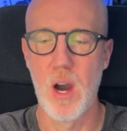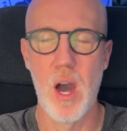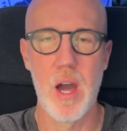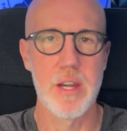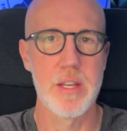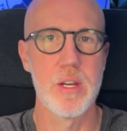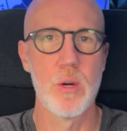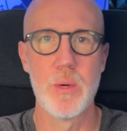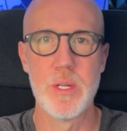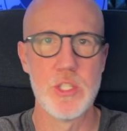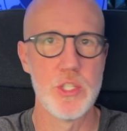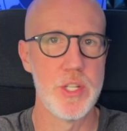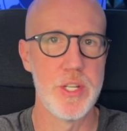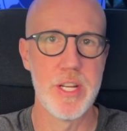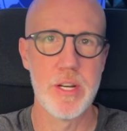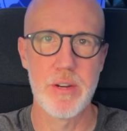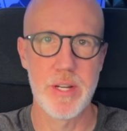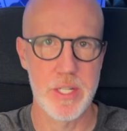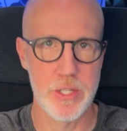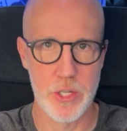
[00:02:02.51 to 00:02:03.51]
audio
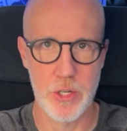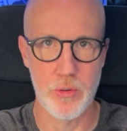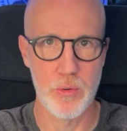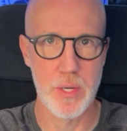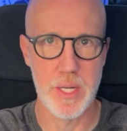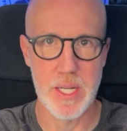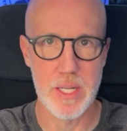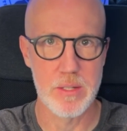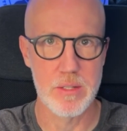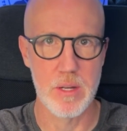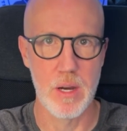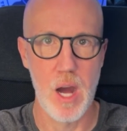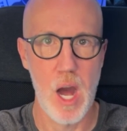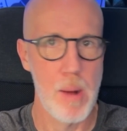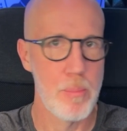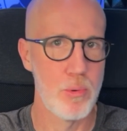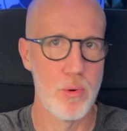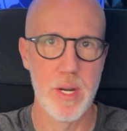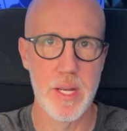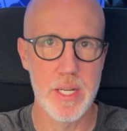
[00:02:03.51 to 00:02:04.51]
engineering degree to
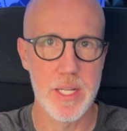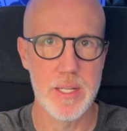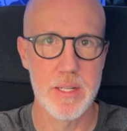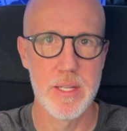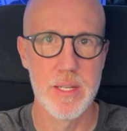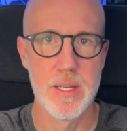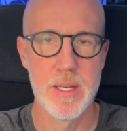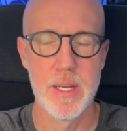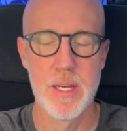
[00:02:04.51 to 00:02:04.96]
operate it.